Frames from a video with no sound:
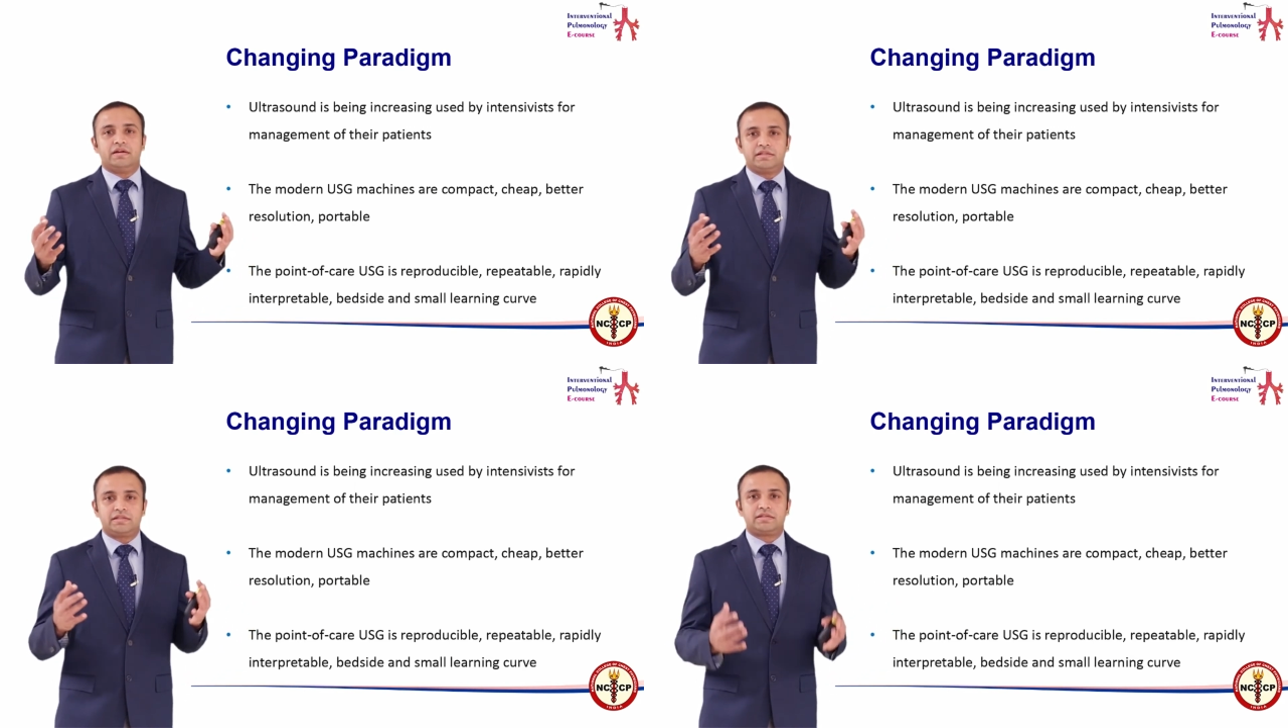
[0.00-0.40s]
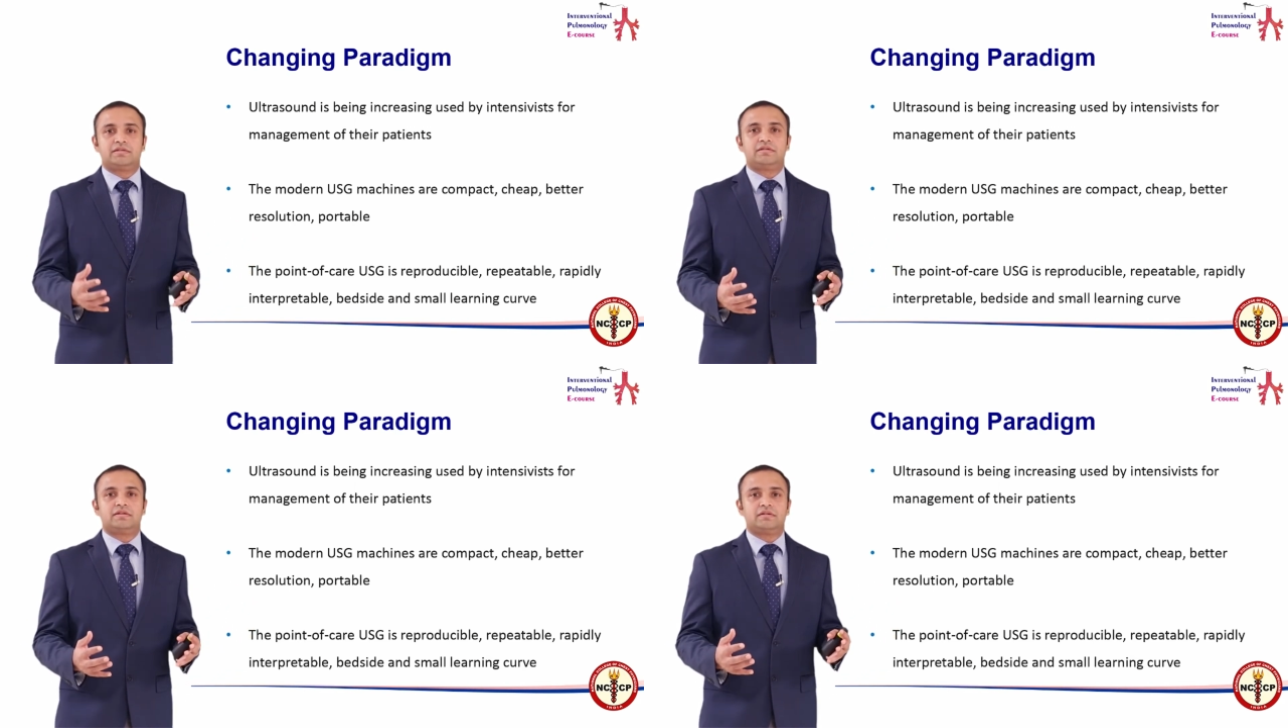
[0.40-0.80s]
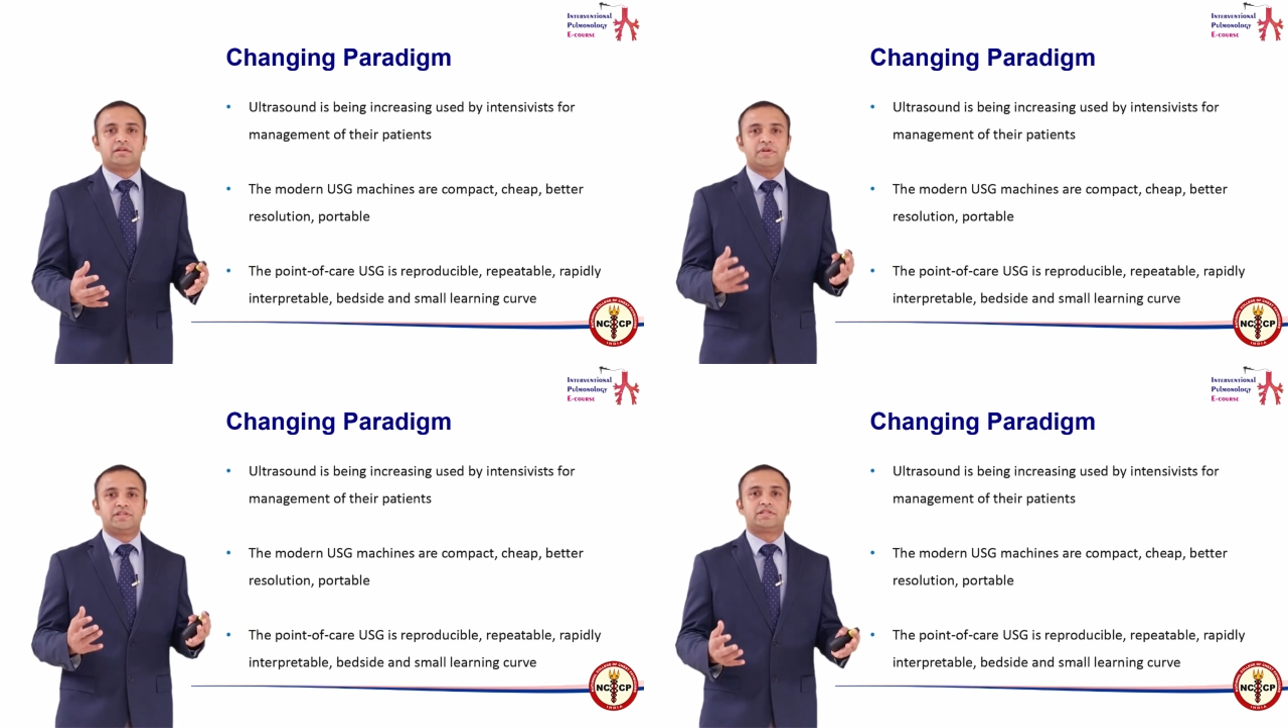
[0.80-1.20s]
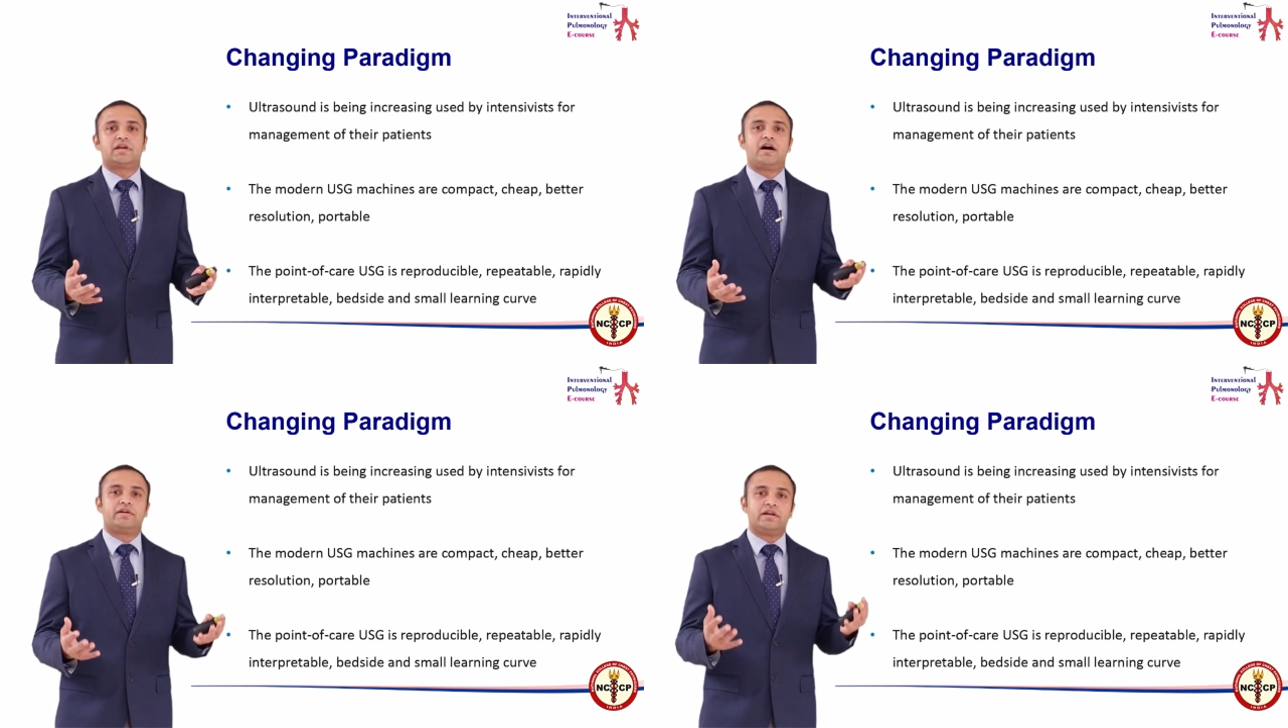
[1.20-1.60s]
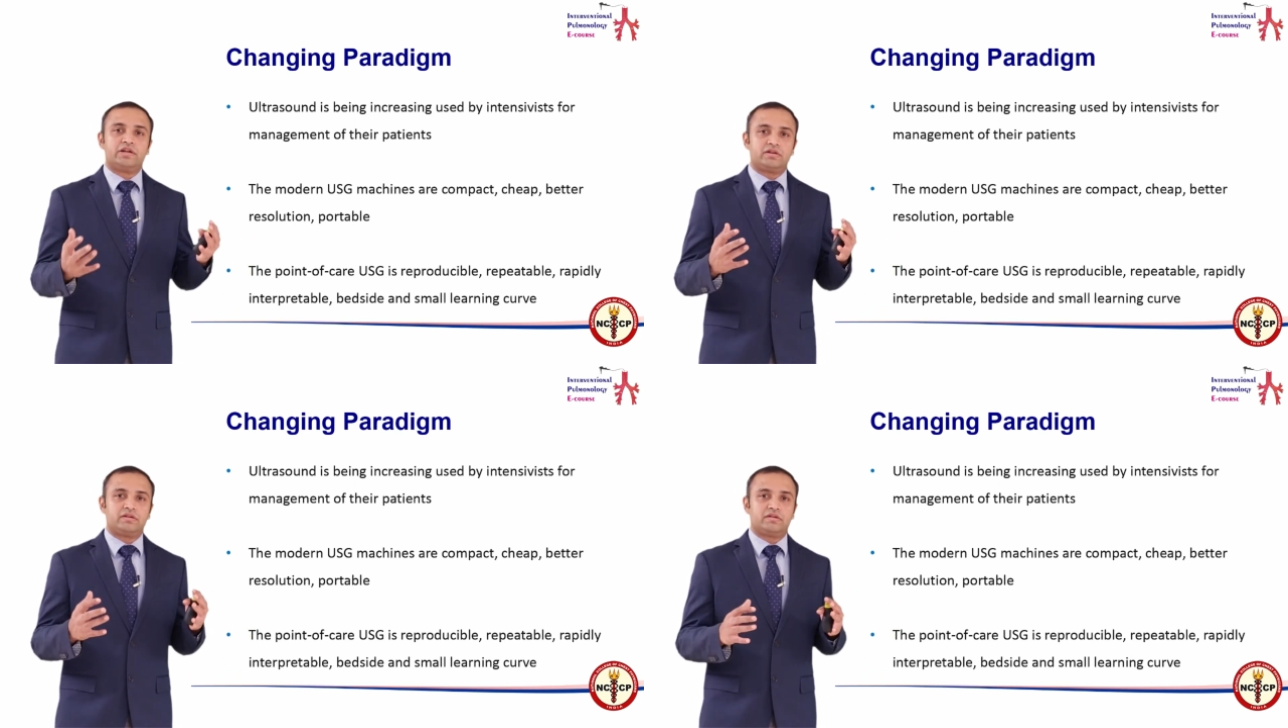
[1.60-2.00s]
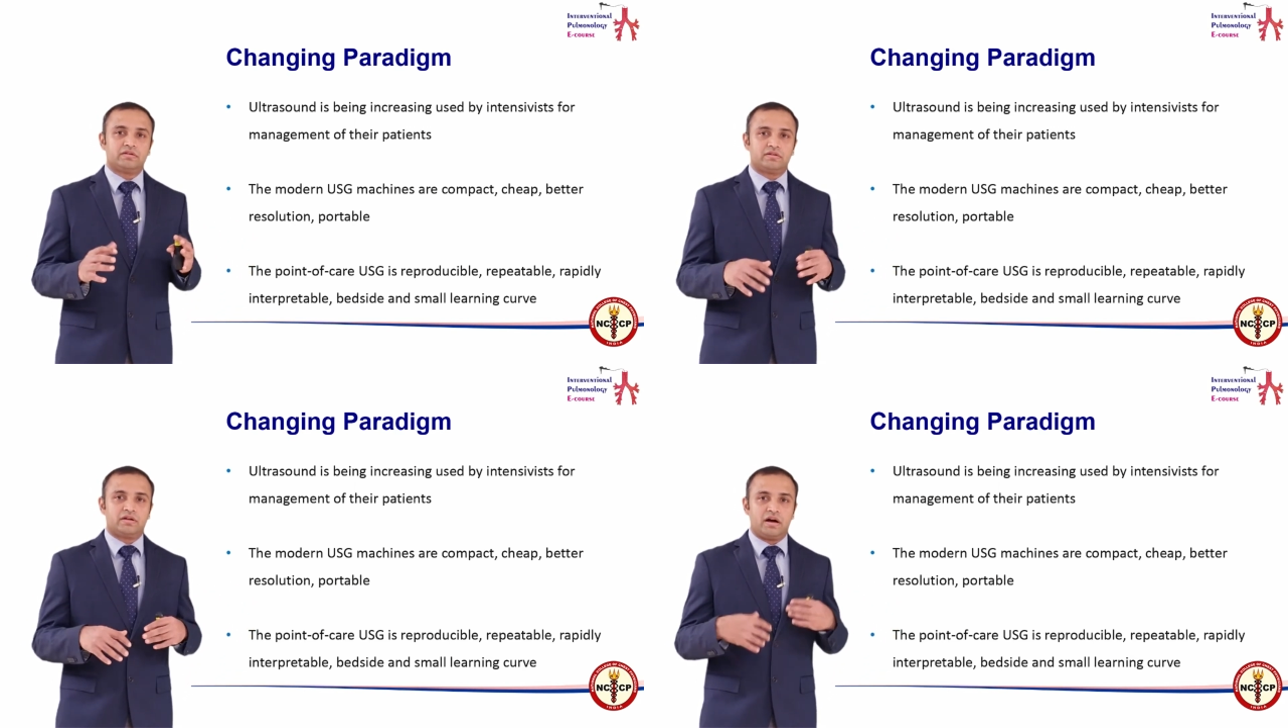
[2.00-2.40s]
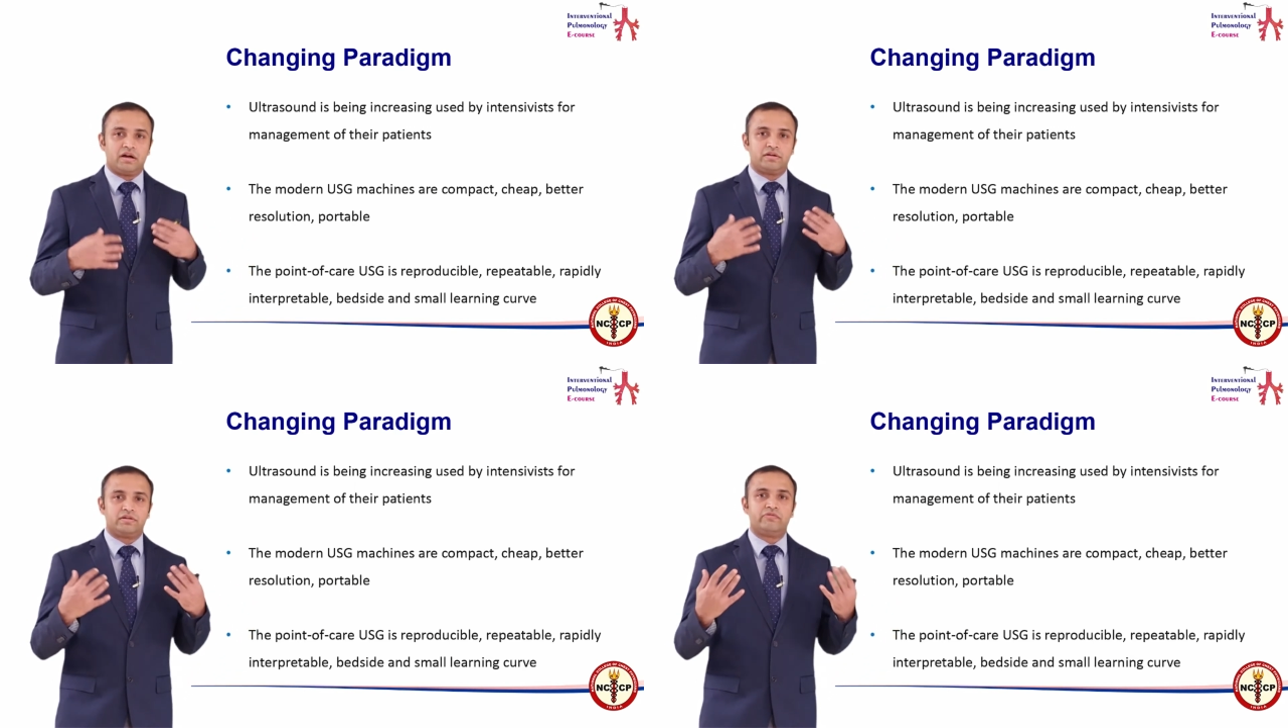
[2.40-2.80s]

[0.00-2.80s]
its images are, in, are